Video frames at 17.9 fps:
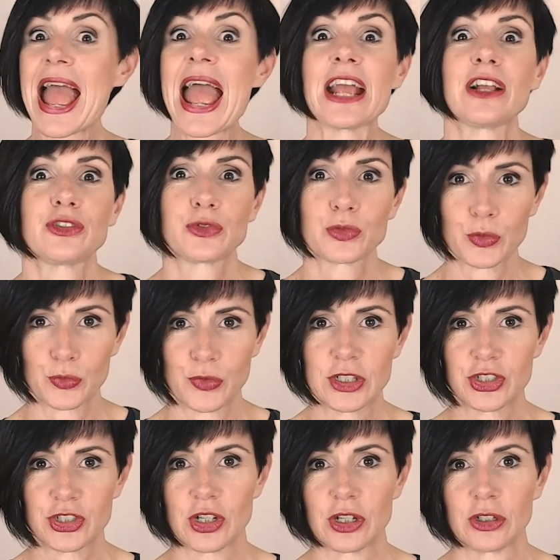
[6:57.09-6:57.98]
extra
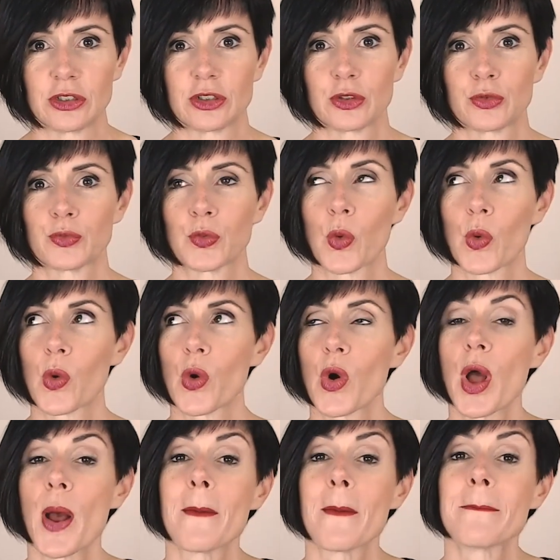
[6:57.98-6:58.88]
vigilant for